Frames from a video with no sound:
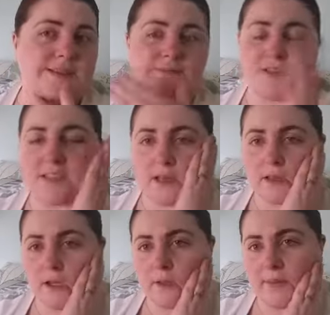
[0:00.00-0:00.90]
it feels a
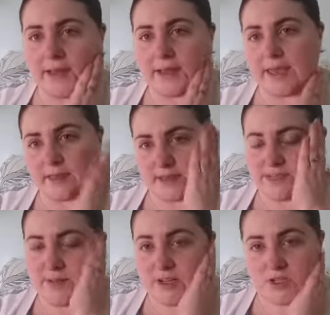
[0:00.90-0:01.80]
little bit like the
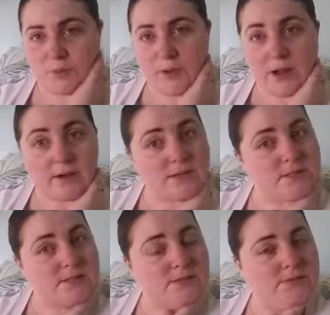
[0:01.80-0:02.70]

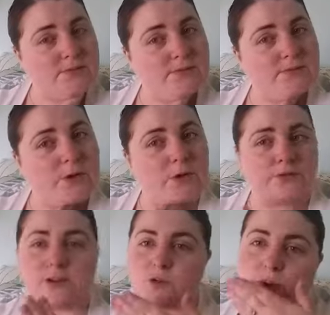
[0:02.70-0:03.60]
Smashbox Photo
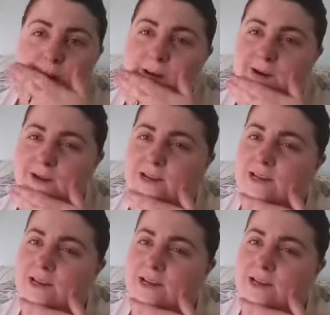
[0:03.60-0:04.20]
Finish Primer.